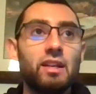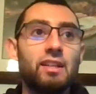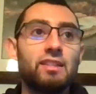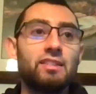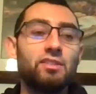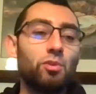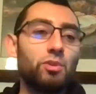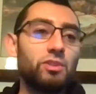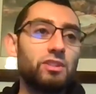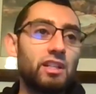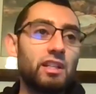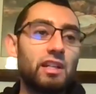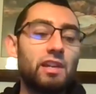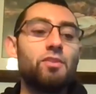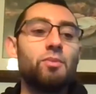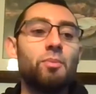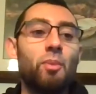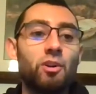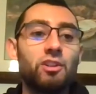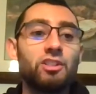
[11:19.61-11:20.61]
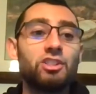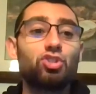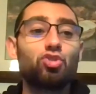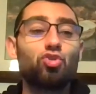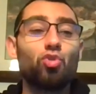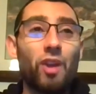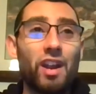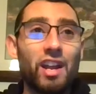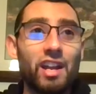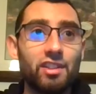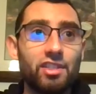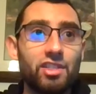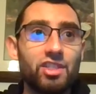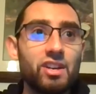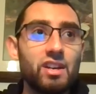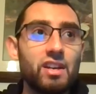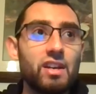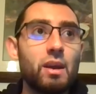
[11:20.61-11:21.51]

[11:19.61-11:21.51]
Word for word: and it's always going to give you more strength.